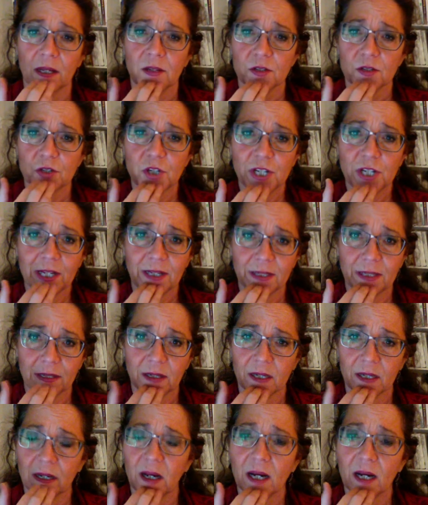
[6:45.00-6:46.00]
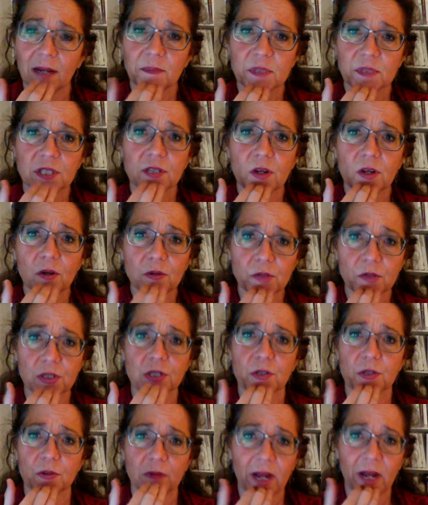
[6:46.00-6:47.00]
Chin. I'm so
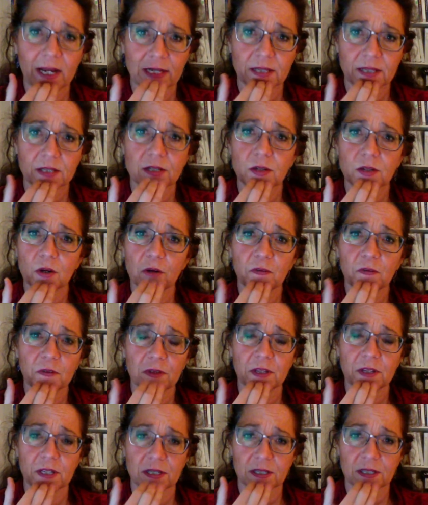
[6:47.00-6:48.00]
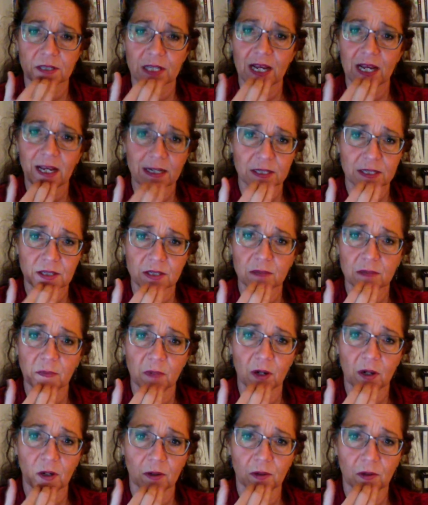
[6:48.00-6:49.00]
stressed over this test
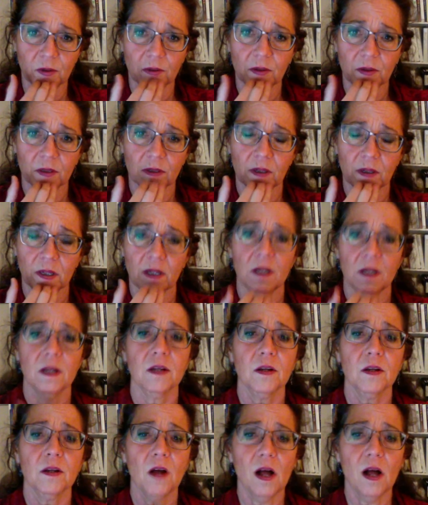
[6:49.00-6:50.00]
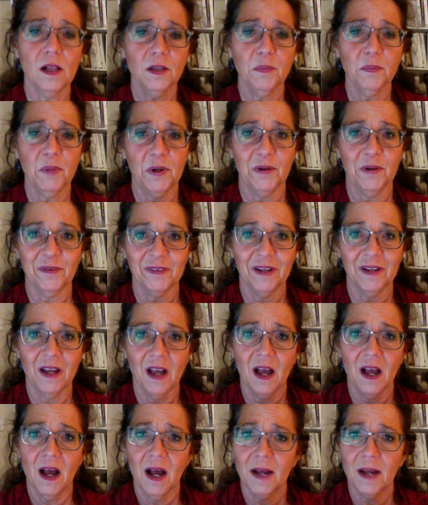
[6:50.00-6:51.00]
tomorrow. Collarbone.
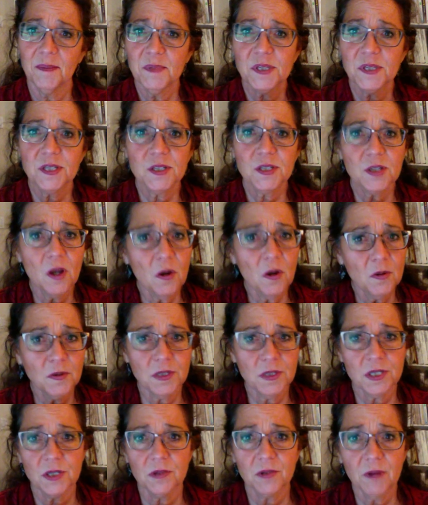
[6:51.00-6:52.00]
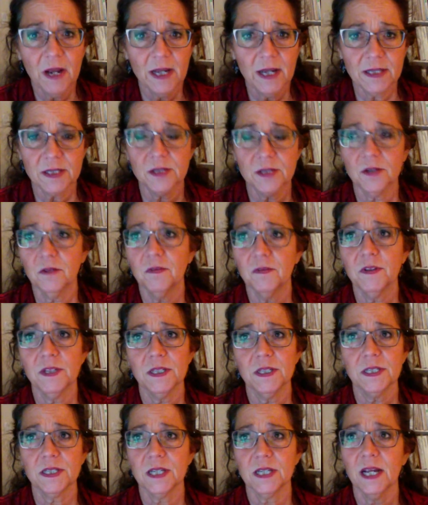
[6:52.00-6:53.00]
I'm so stressed over
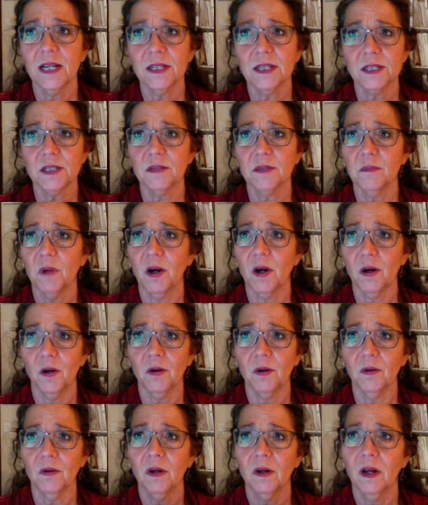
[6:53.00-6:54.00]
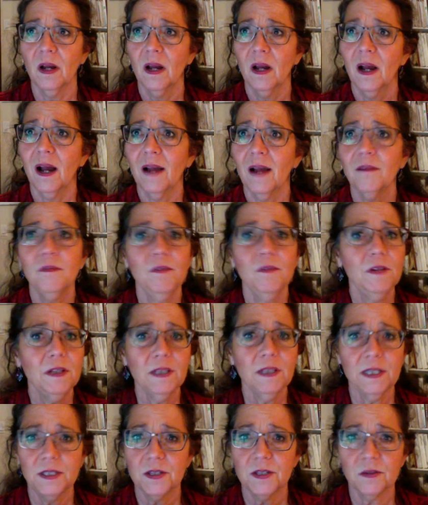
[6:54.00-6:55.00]
this test tomorrow. I
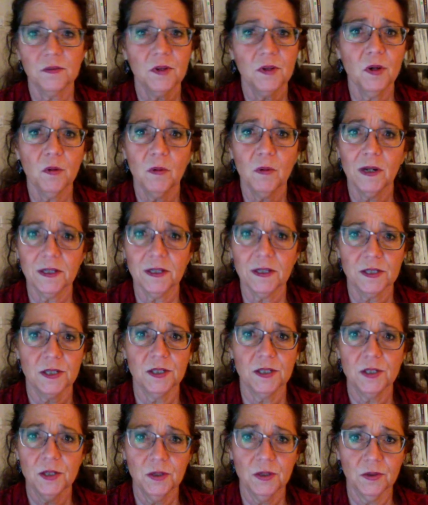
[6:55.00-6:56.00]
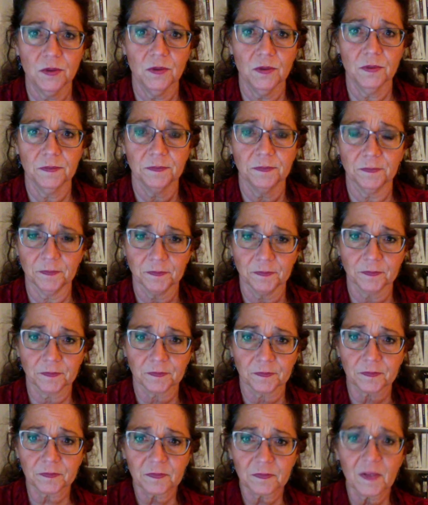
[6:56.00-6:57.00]
really don't know what to do.
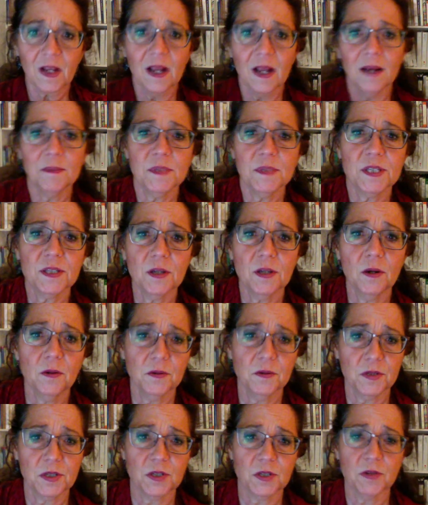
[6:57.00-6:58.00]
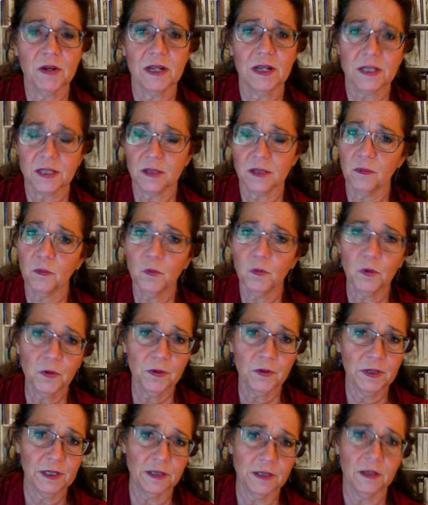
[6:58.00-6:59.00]
I'm so stressed and
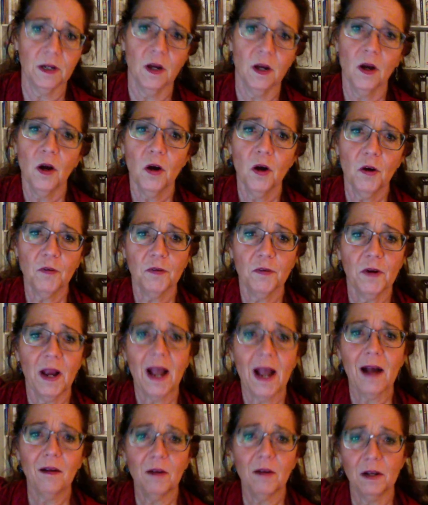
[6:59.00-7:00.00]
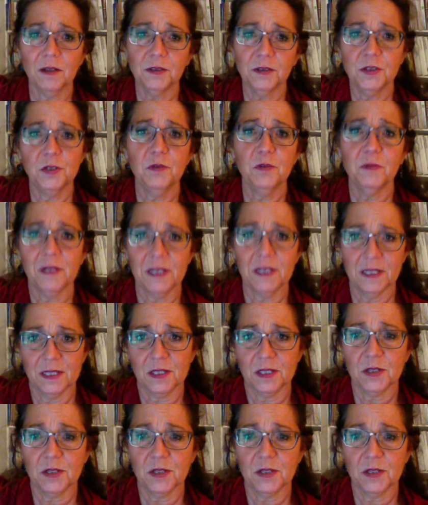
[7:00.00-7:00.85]
worried over how I'll do with this